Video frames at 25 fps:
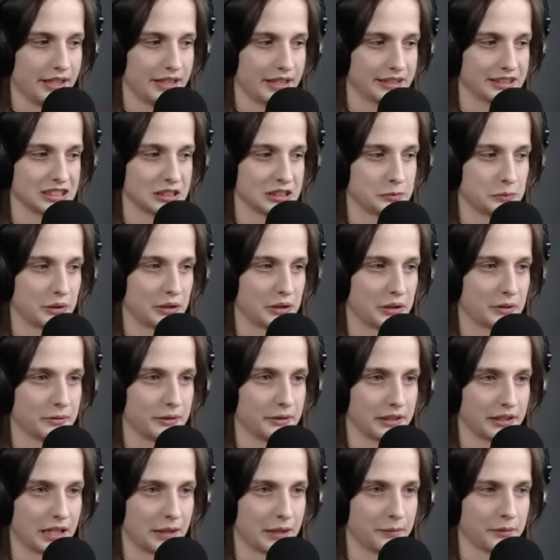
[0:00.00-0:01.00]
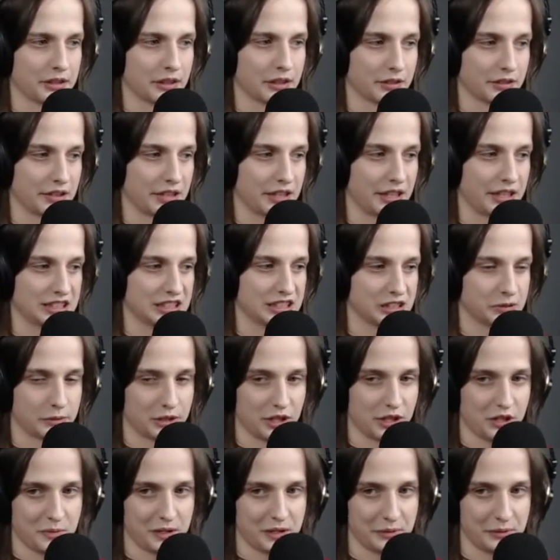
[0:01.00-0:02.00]
is perfect. I'm gonna take some
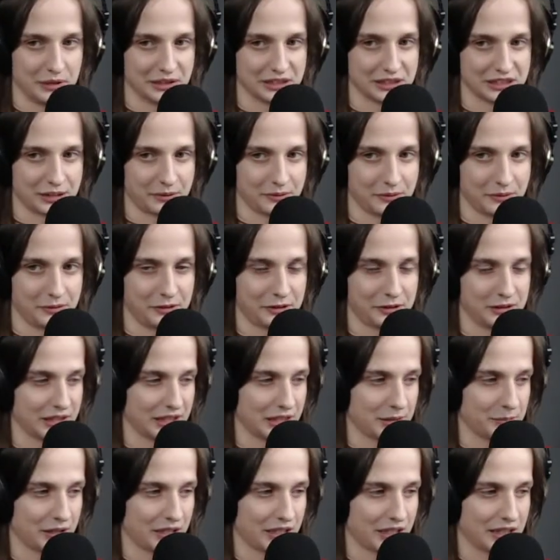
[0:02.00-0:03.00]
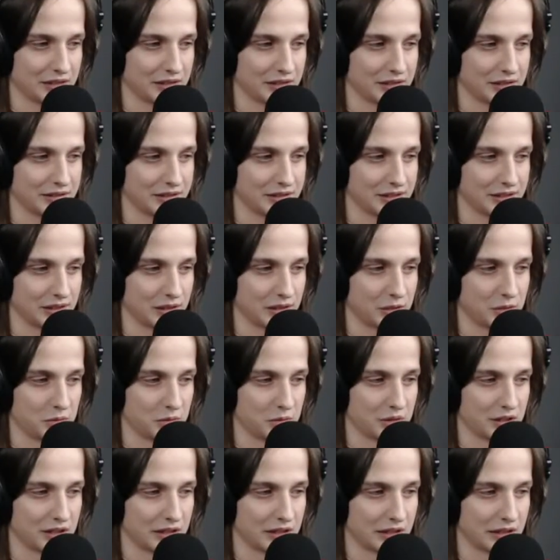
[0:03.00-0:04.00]
HP because I feel like I'm kind of on the
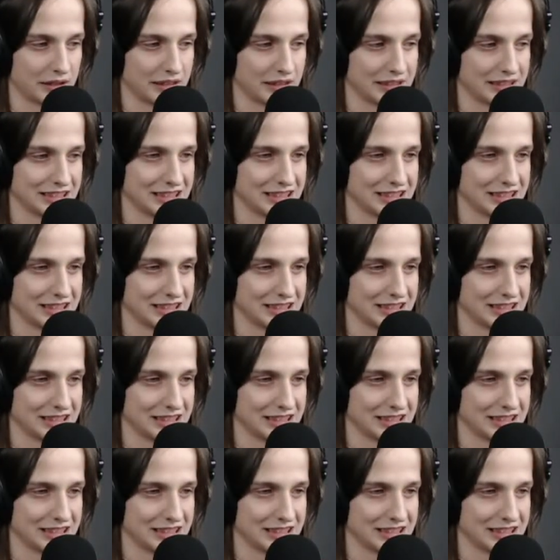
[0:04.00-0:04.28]
lower